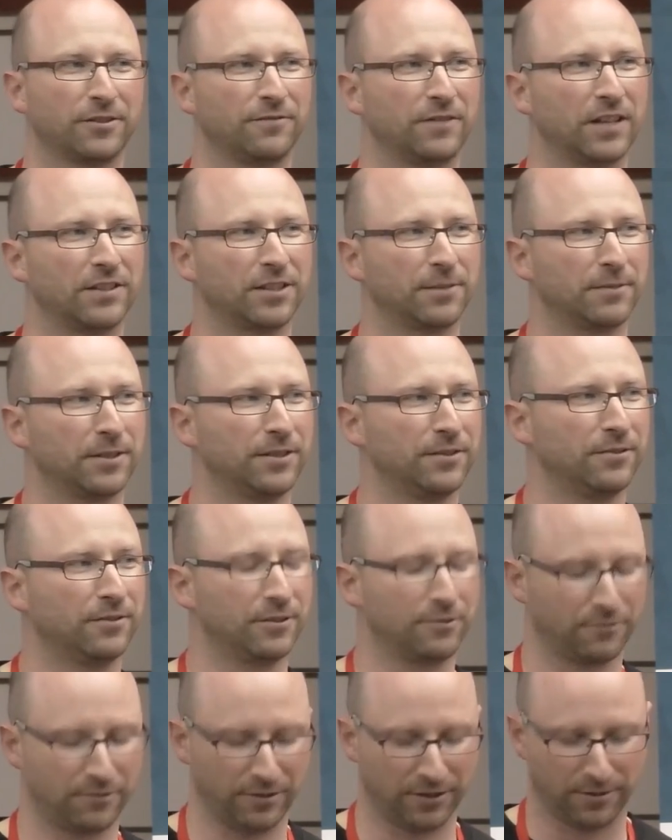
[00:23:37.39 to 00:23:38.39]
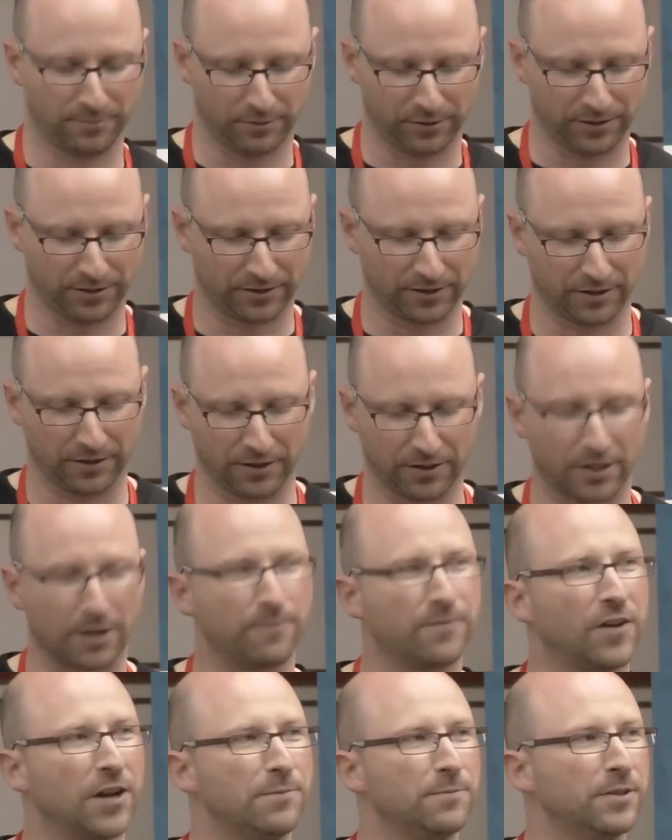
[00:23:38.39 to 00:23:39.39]
If that's something you're interested in, please uh, come
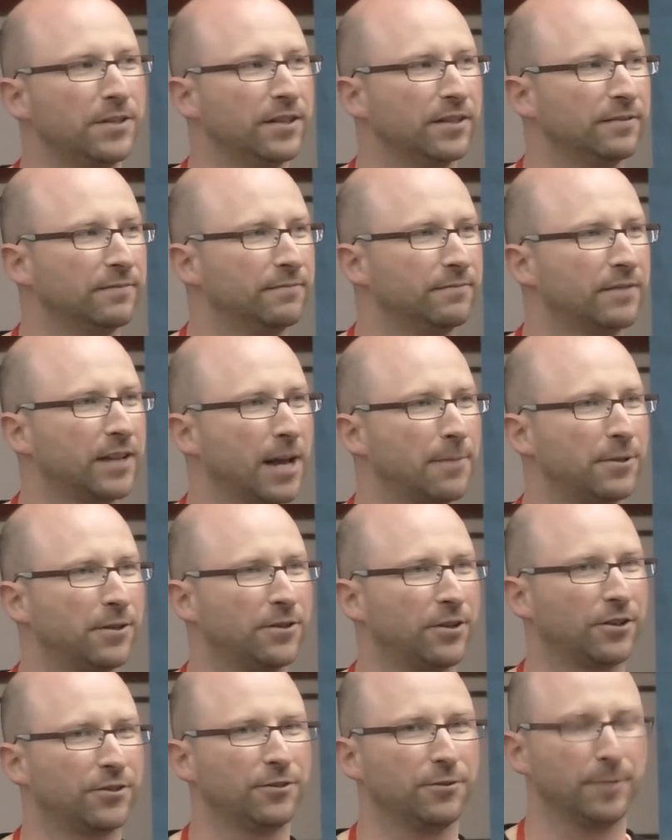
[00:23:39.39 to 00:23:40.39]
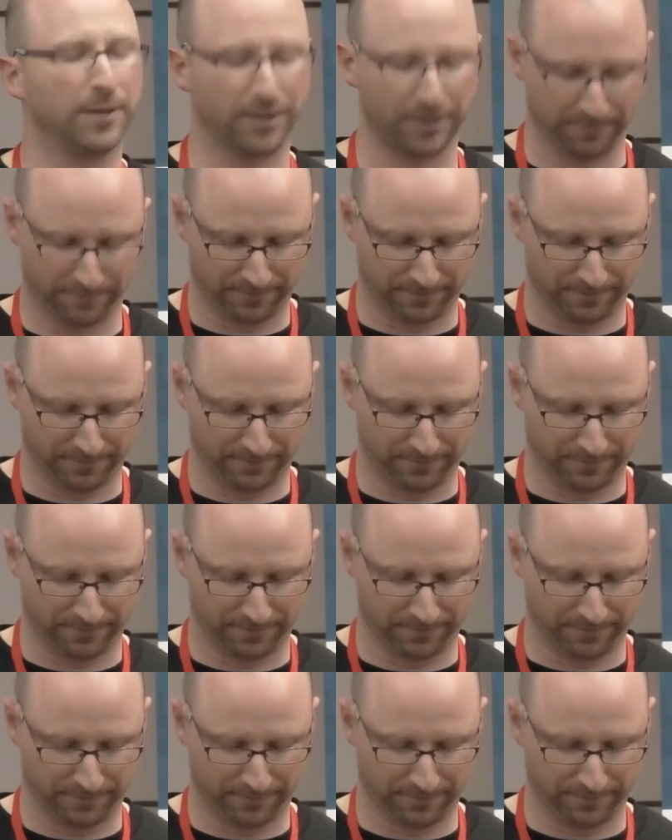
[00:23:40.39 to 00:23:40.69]
find me. I'm happy to talk to you about it.